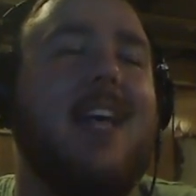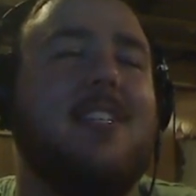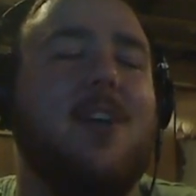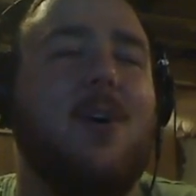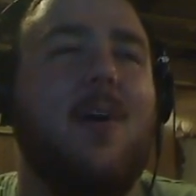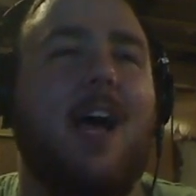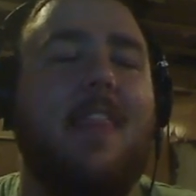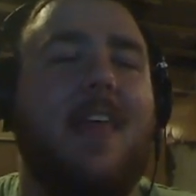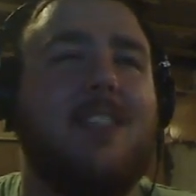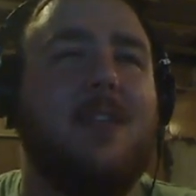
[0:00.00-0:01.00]
so
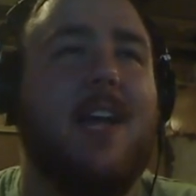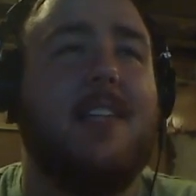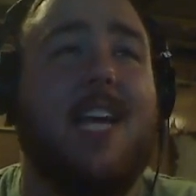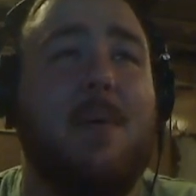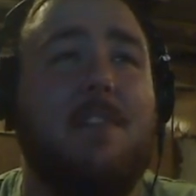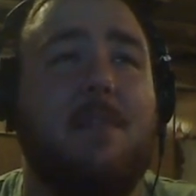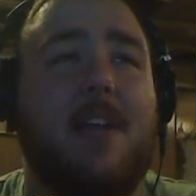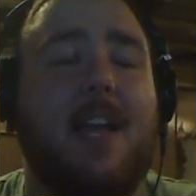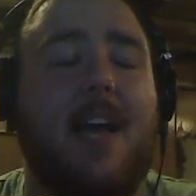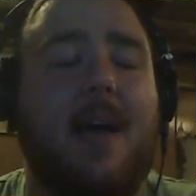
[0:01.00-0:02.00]
that's something I can take away from
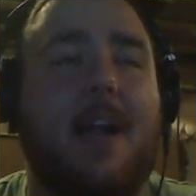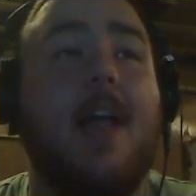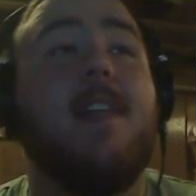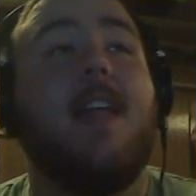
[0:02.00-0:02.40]
it. Another